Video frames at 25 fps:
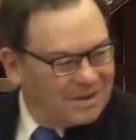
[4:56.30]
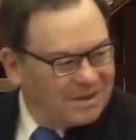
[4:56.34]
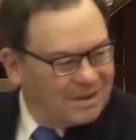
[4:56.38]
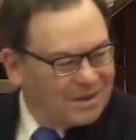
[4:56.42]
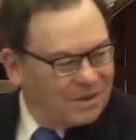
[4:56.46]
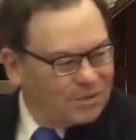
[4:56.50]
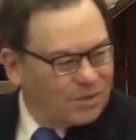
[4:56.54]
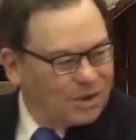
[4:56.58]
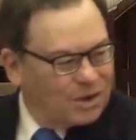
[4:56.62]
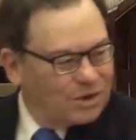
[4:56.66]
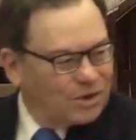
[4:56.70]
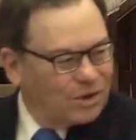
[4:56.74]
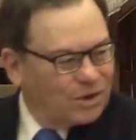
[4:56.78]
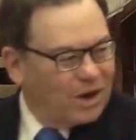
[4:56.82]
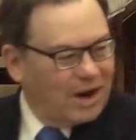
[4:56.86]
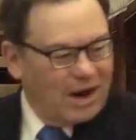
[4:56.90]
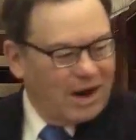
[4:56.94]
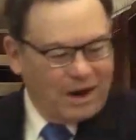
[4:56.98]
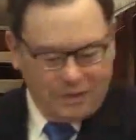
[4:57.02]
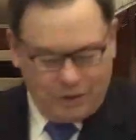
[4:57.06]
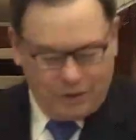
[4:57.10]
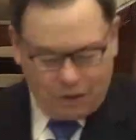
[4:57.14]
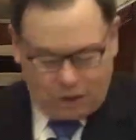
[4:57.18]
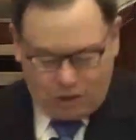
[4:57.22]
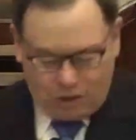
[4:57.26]
I wonder
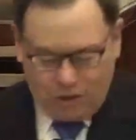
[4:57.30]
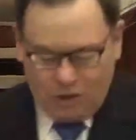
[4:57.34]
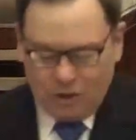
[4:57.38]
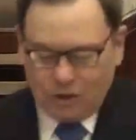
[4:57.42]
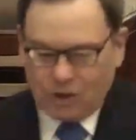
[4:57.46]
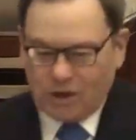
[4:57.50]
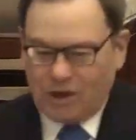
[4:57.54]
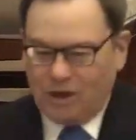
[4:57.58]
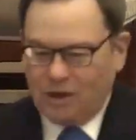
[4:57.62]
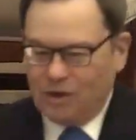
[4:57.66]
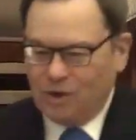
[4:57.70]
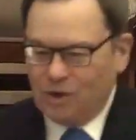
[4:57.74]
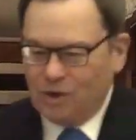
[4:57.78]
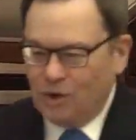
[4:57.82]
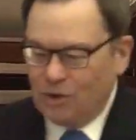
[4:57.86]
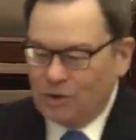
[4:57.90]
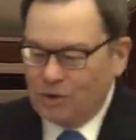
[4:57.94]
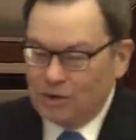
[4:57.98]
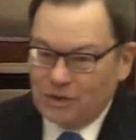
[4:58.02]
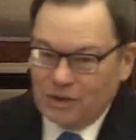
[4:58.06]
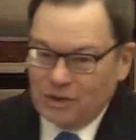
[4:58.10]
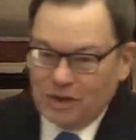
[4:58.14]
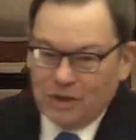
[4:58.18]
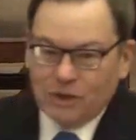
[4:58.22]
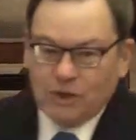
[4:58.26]
how the church held on
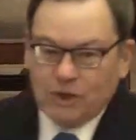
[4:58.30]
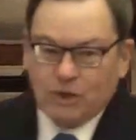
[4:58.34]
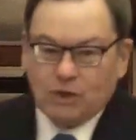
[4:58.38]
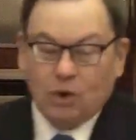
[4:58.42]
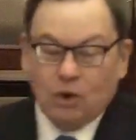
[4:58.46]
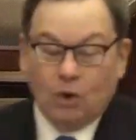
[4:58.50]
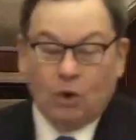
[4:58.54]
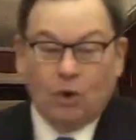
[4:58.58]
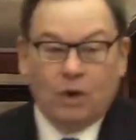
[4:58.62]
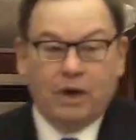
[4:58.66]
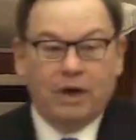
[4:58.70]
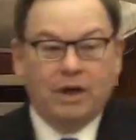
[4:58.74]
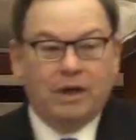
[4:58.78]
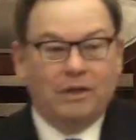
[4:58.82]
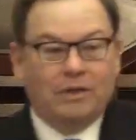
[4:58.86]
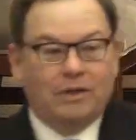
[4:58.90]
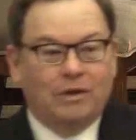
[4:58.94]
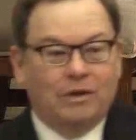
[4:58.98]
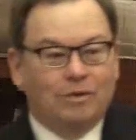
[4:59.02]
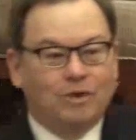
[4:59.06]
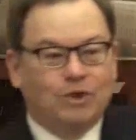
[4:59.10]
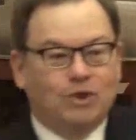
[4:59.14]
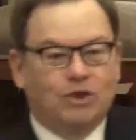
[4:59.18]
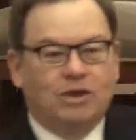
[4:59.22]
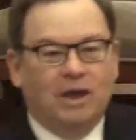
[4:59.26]
to this story in
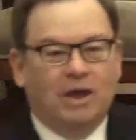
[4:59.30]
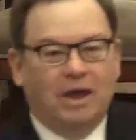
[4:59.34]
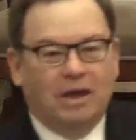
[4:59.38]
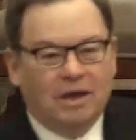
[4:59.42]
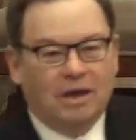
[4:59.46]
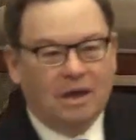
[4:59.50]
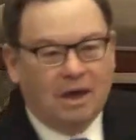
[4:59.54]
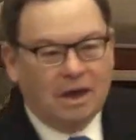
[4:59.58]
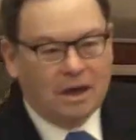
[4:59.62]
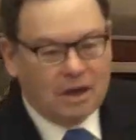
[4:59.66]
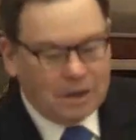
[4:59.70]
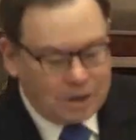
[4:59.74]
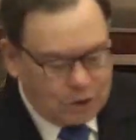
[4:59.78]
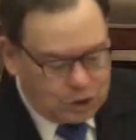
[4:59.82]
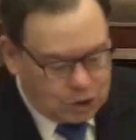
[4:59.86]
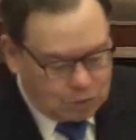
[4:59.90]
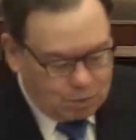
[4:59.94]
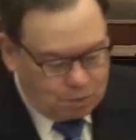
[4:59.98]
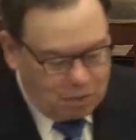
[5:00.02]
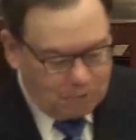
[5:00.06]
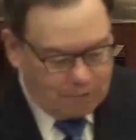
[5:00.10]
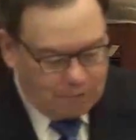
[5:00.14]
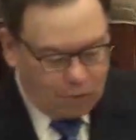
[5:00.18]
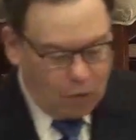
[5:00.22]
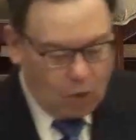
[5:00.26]
those decades
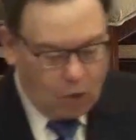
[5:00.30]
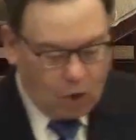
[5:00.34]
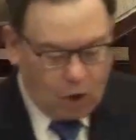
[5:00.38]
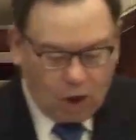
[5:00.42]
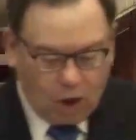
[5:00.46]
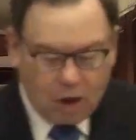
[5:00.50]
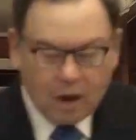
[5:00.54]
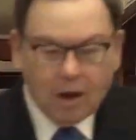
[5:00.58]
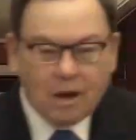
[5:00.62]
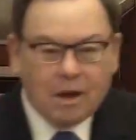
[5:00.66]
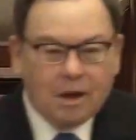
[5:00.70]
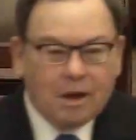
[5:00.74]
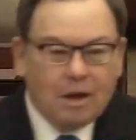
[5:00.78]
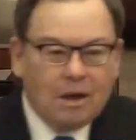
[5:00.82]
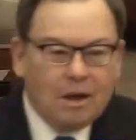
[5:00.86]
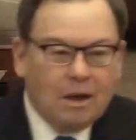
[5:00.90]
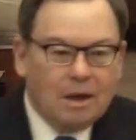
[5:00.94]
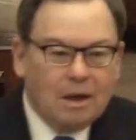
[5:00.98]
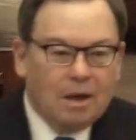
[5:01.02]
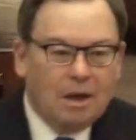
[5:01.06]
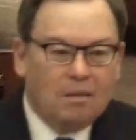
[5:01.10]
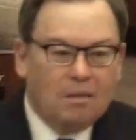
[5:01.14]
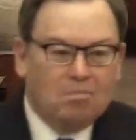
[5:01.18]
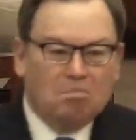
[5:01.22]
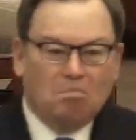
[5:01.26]
before
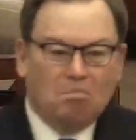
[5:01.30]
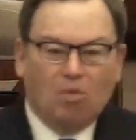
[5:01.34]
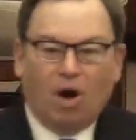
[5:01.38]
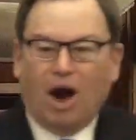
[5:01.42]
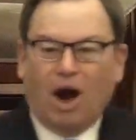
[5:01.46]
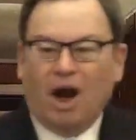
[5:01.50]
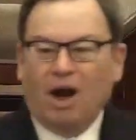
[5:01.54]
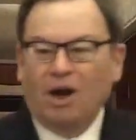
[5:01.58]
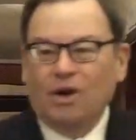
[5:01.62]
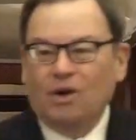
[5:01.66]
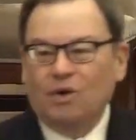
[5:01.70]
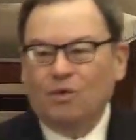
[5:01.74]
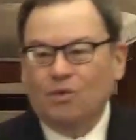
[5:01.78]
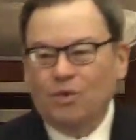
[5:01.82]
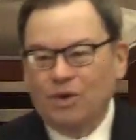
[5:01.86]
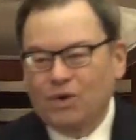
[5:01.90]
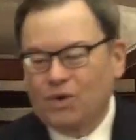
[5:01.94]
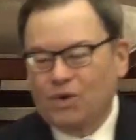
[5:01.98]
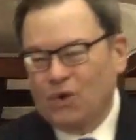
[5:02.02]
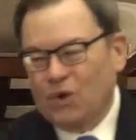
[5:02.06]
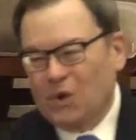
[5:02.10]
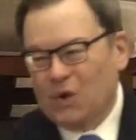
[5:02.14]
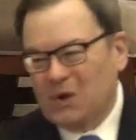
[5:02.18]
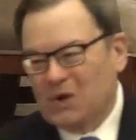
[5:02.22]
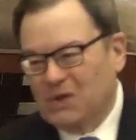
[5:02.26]
Mark
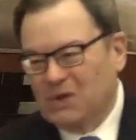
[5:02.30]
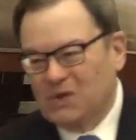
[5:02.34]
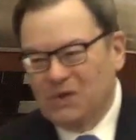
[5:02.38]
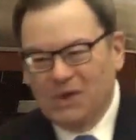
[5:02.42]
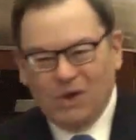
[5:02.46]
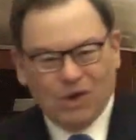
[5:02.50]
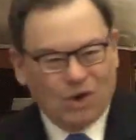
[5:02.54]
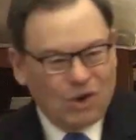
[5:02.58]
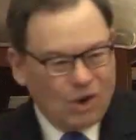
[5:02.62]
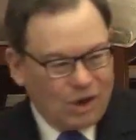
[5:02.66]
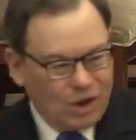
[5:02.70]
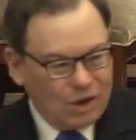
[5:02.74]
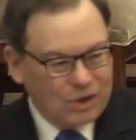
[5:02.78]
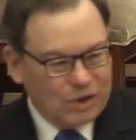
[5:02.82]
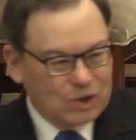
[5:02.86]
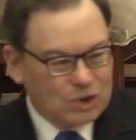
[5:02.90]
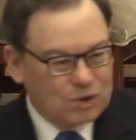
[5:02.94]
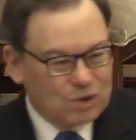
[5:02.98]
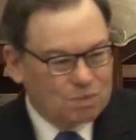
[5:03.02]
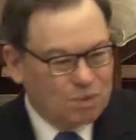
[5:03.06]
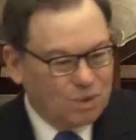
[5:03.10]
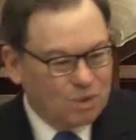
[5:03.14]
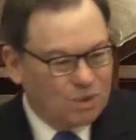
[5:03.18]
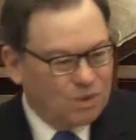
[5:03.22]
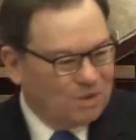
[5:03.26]
recorded the
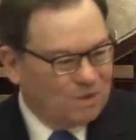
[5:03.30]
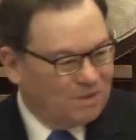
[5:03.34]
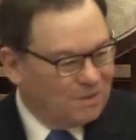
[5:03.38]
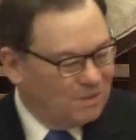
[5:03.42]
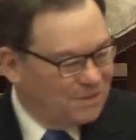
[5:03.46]
gospel.